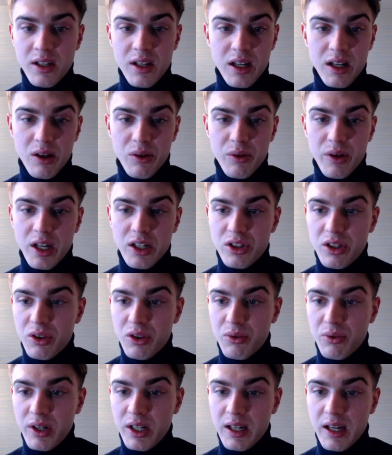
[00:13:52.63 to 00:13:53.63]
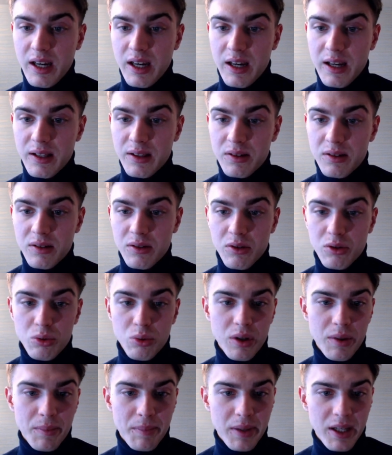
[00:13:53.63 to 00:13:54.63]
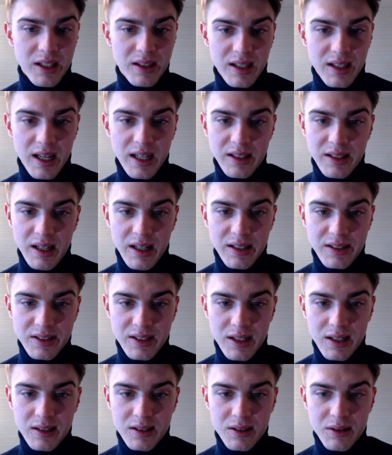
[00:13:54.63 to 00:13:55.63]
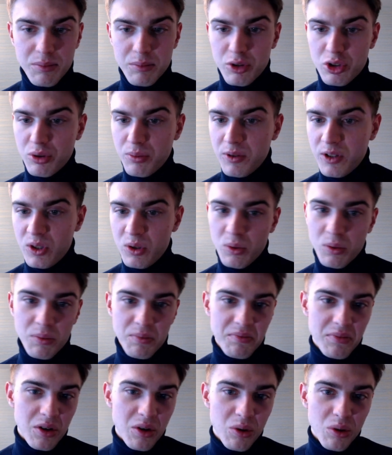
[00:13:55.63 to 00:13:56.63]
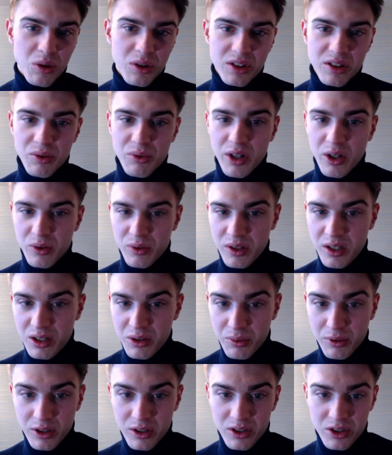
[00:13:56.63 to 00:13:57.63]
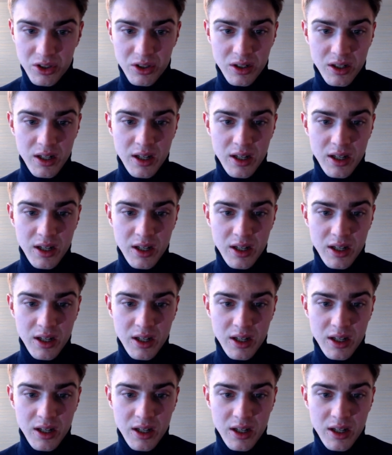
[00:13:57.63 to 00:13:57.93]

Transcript: now knight g3, and Dudin played knight a6, bishop e2, looks around equalish.